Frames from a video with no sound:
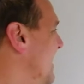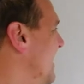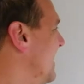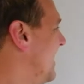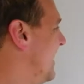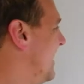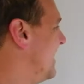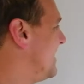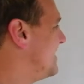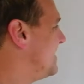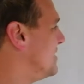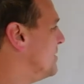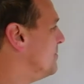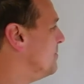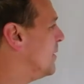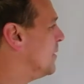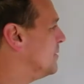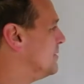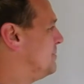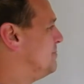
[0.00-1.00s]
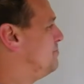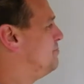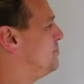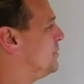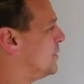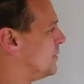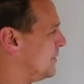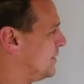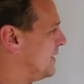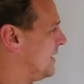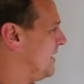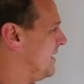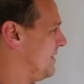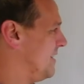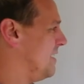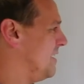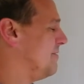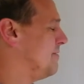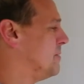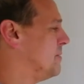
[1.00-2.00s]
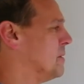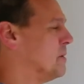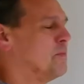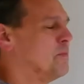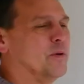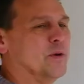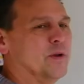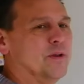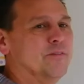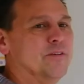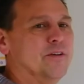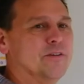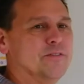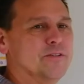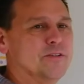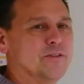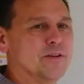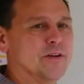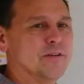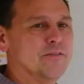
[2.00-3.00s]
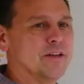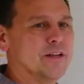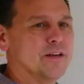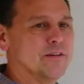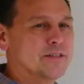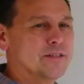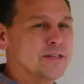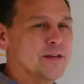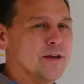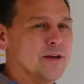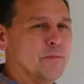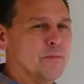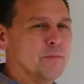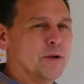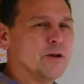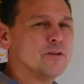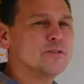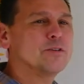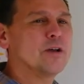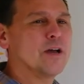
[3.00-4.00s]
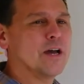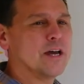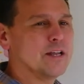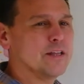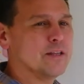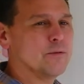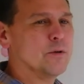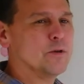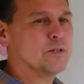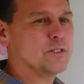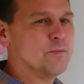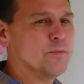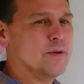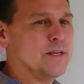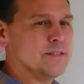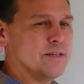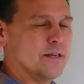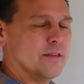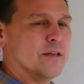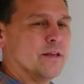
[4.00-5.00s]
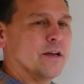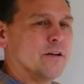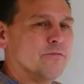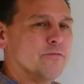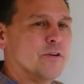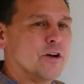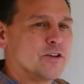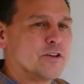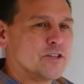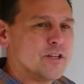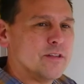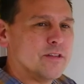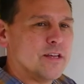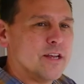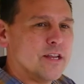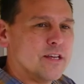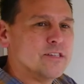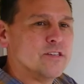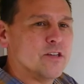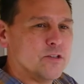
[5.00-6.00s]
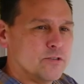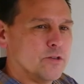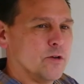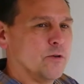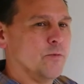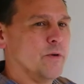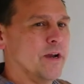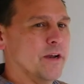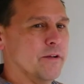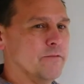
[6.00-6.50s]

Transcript: It's the most boring thing from the point of view of derivatives, but also kind of the most amazing thing, a function that is its own rate of